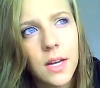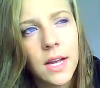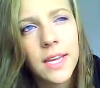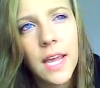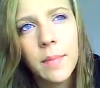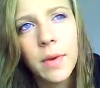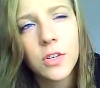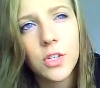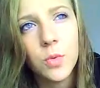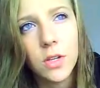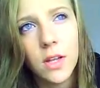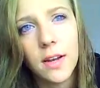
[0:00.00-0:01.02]
I came out
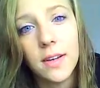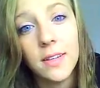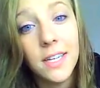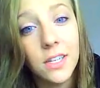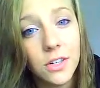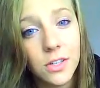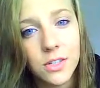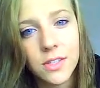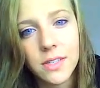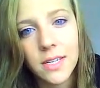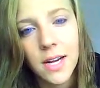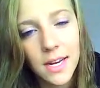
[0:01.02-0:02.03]
to a lot of leaders
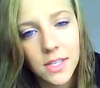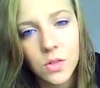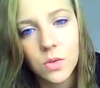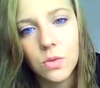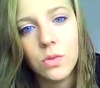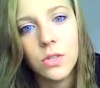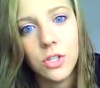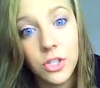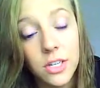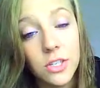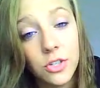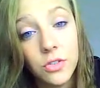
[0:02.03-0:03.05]
in high school and
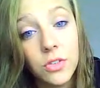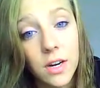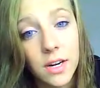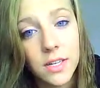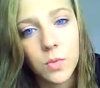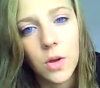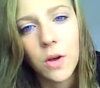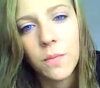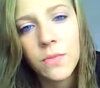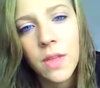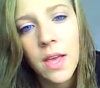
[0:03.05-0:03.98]
junior high as well,